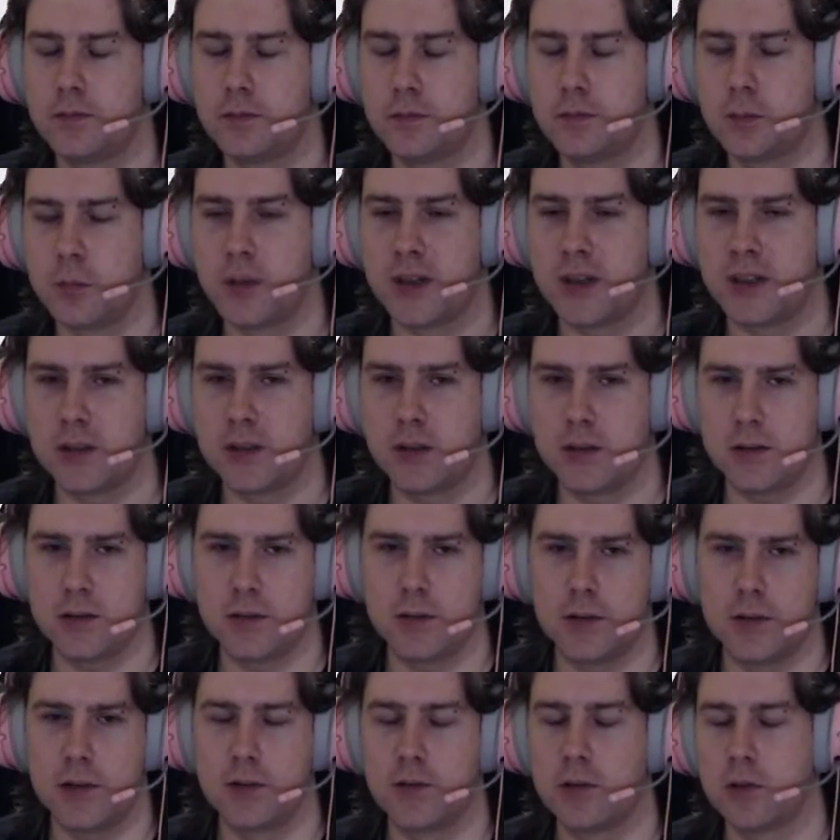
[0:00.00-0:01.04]
pet
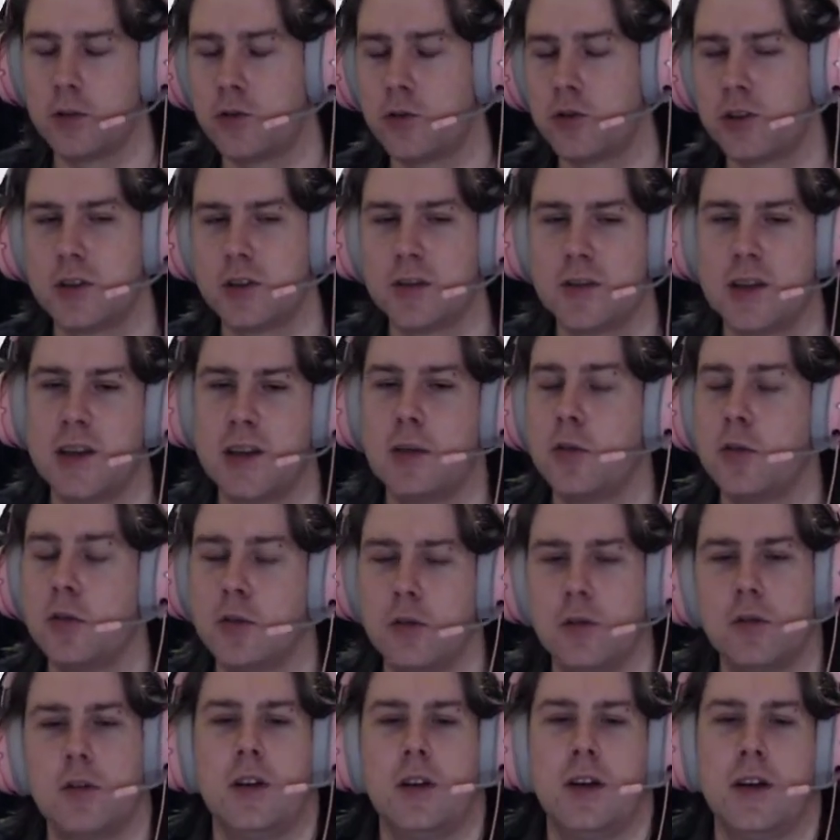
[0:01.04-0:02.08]
evolution
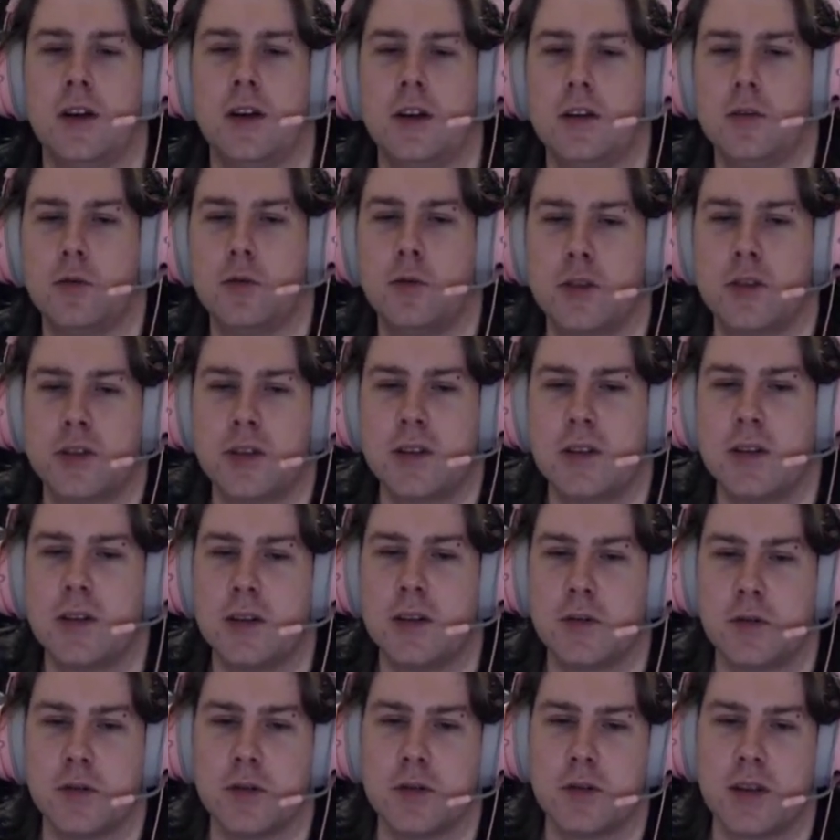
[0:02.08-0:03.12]
table and what the
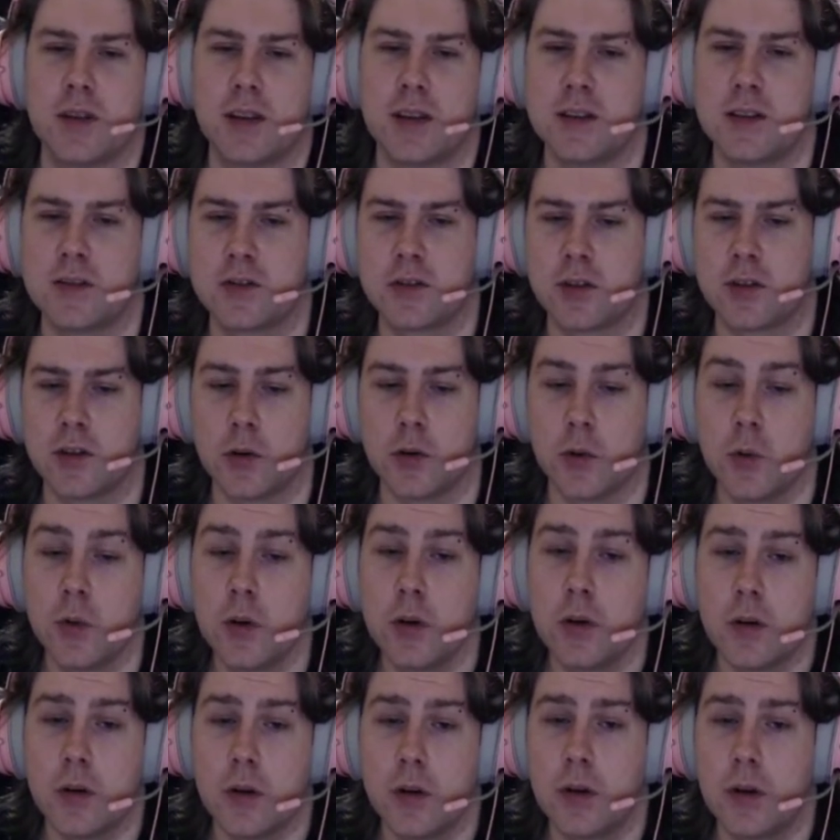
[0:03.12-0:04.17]
different things do.
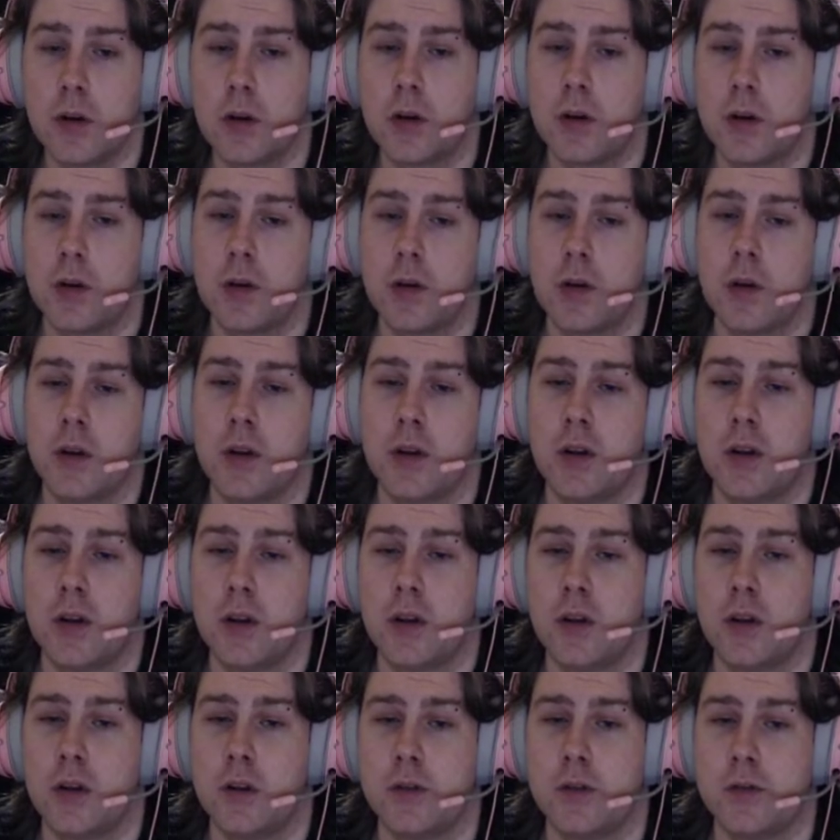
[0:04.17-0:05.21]

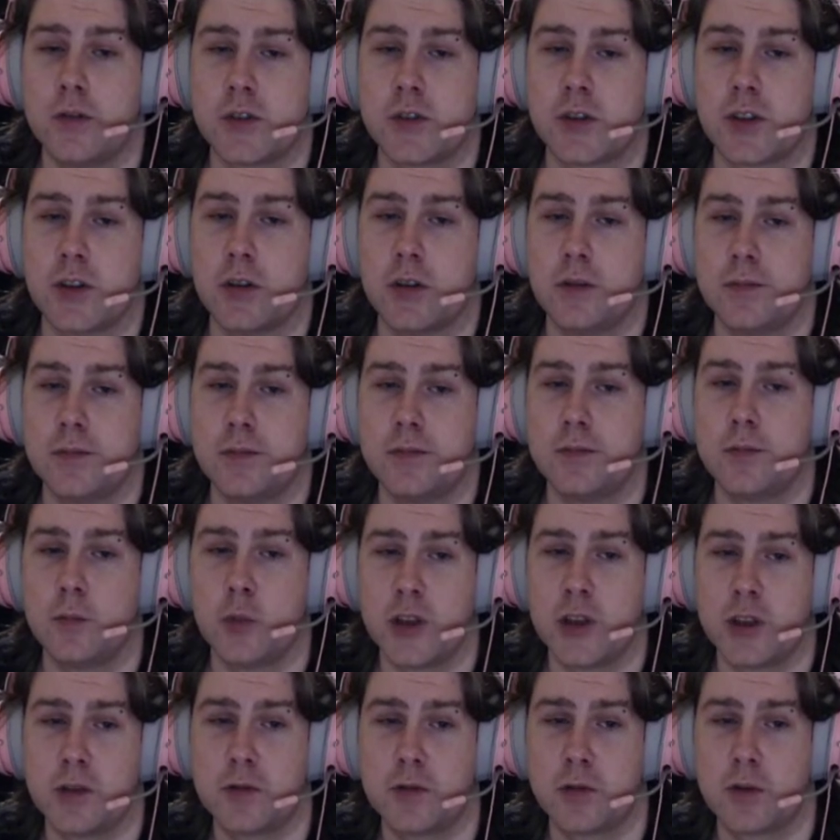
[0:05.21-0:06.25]
So,
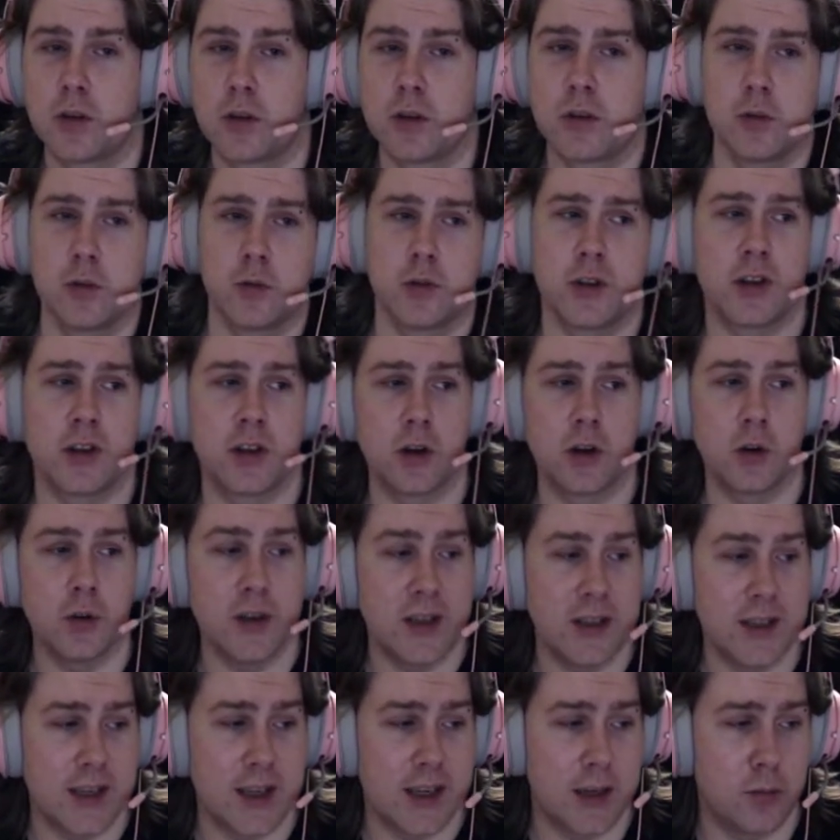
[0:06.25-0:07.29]
without further ado, we're gonna go
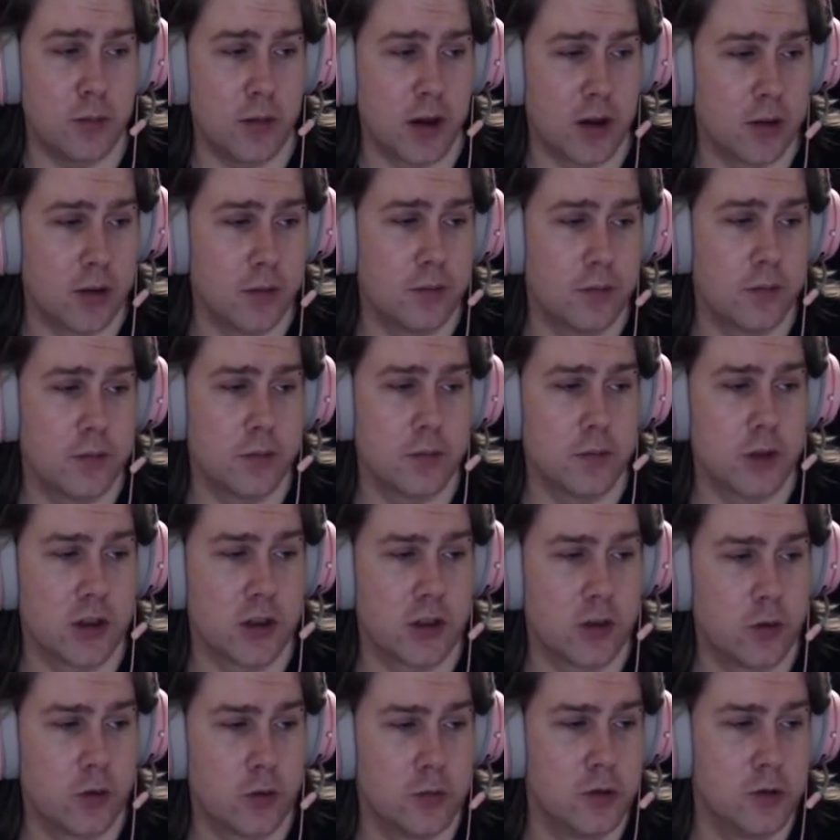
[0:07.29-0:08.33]
in-game now. We're
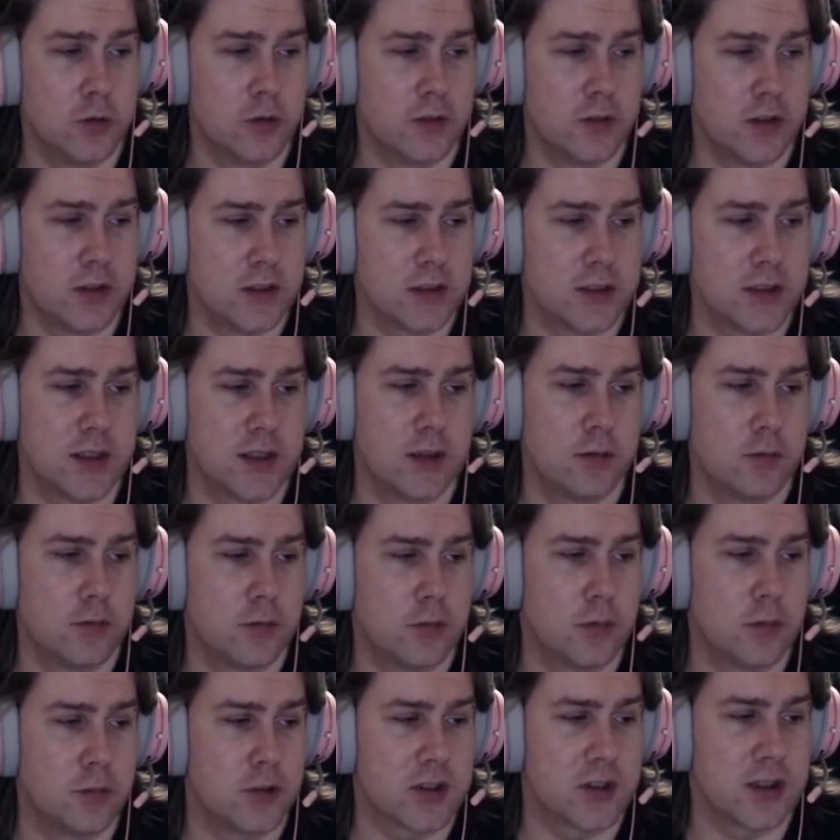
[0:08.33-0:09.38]
gonna remove this and
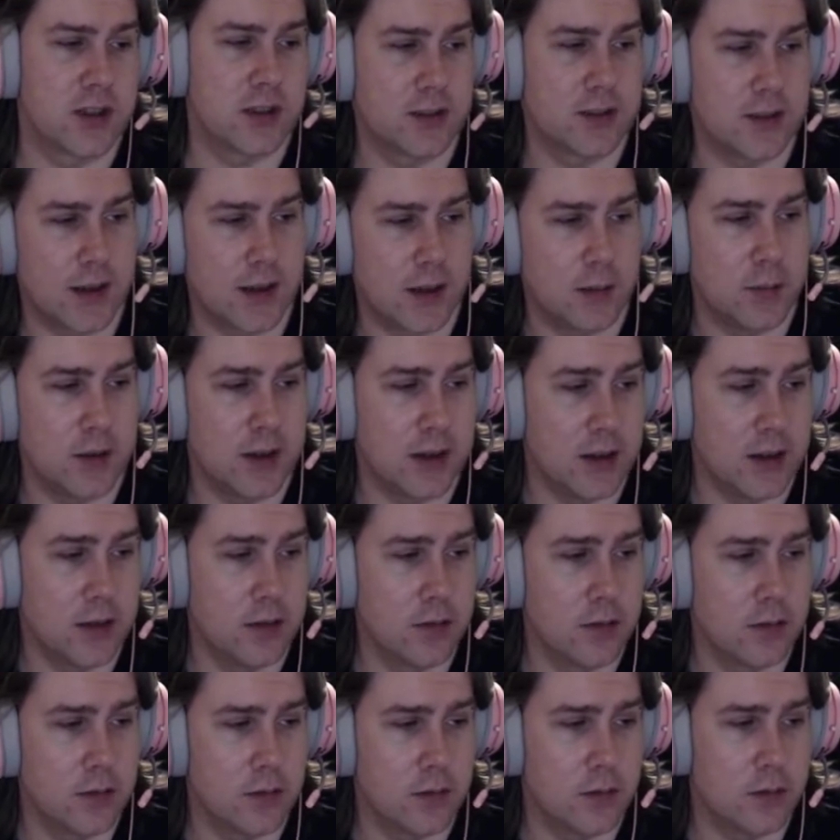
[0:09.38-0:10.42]
I'm just gonna tab in,
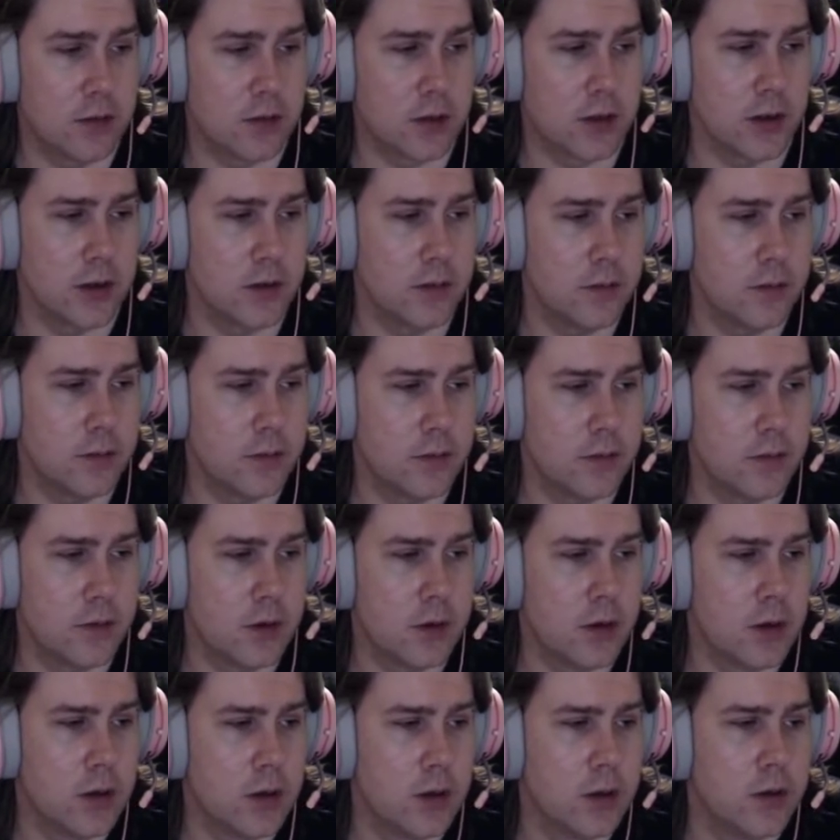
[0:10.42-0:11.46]
okay?
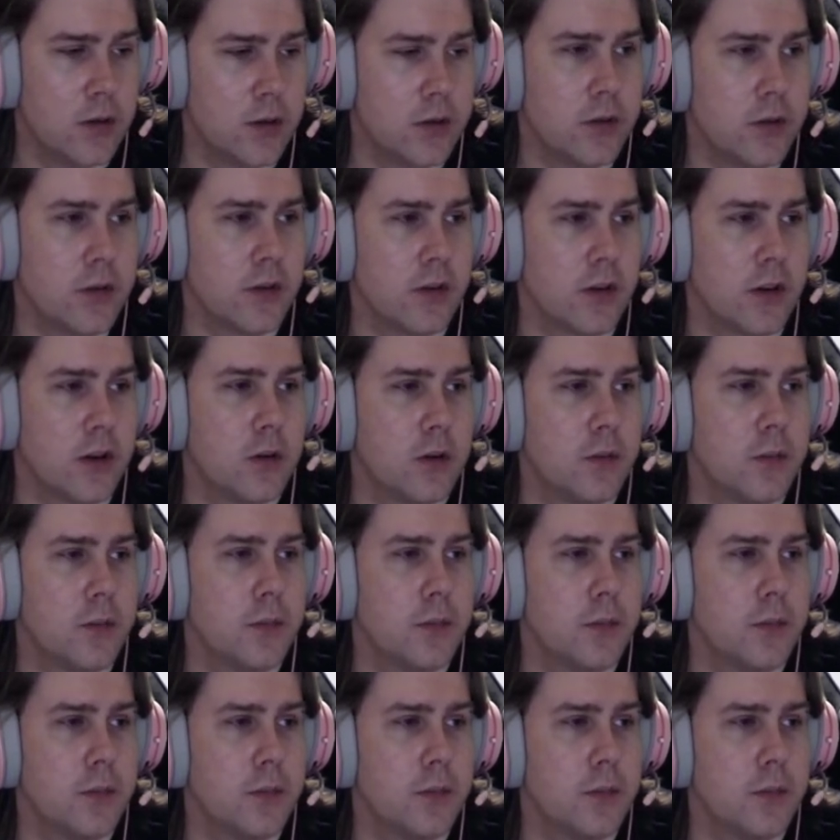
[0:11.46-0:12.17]
So...